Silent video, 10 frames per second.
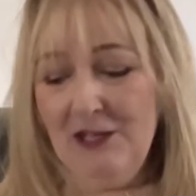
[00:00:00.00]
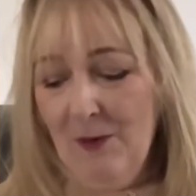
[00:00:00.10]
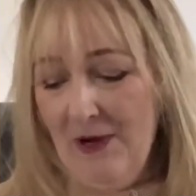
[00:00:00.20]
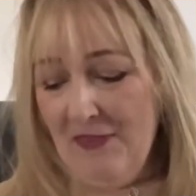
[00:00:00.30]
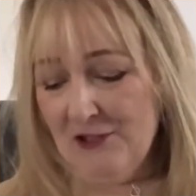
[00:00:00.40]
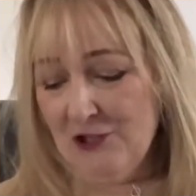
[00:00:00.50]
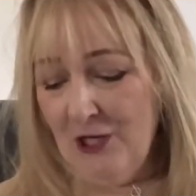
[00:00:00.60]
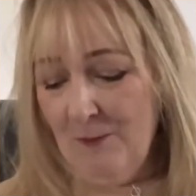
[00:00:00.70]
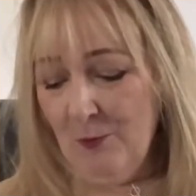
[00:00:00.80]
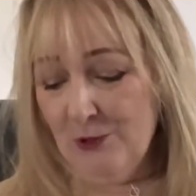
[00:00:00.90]
No other
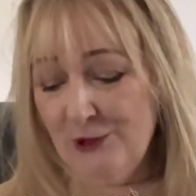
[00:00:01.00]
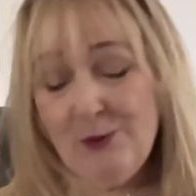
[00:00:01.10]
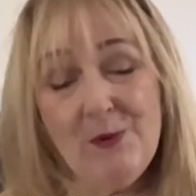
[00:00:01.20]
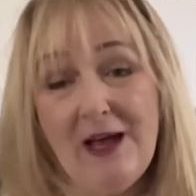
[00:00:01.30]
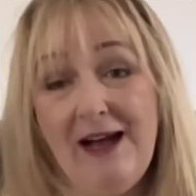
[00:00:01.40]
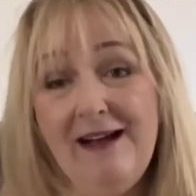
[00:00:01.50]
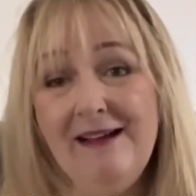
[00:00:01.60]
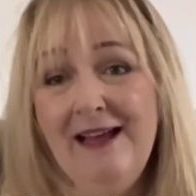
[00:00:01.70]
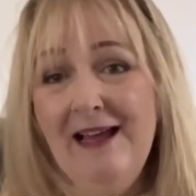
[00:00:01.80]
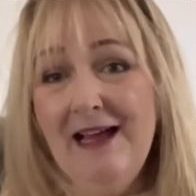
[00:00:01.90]
shop will do that,
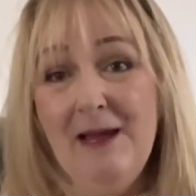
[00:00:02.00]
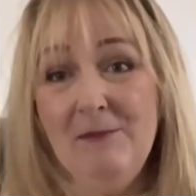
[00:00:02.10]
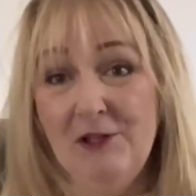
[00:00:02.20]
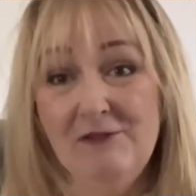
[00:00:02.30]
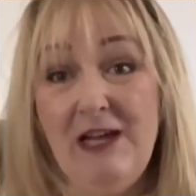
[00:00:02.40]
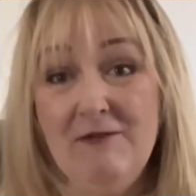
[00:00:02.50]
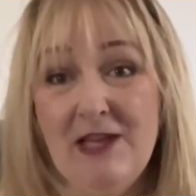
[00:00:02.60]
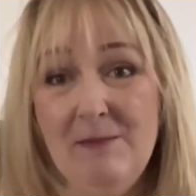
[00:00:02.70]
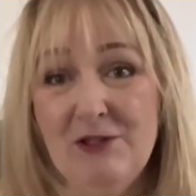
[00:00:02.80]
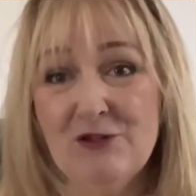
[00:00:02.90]
and not that I've
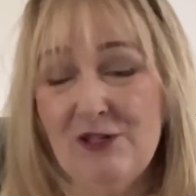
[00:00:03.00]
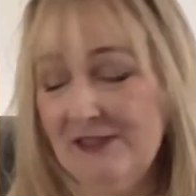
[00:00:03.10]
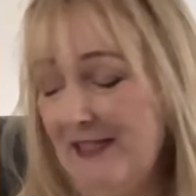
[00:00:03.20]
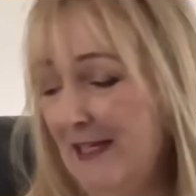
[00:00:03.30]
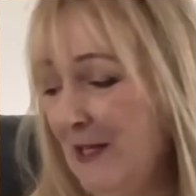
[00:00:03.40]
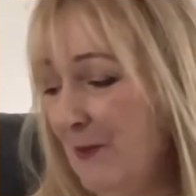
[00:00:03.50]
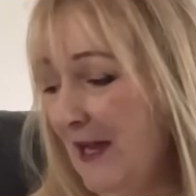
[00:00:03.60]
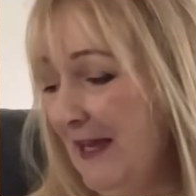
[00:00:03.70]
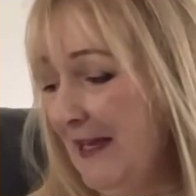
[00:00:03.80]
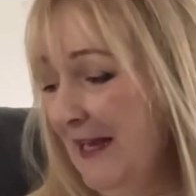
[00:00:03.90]
come across anyway.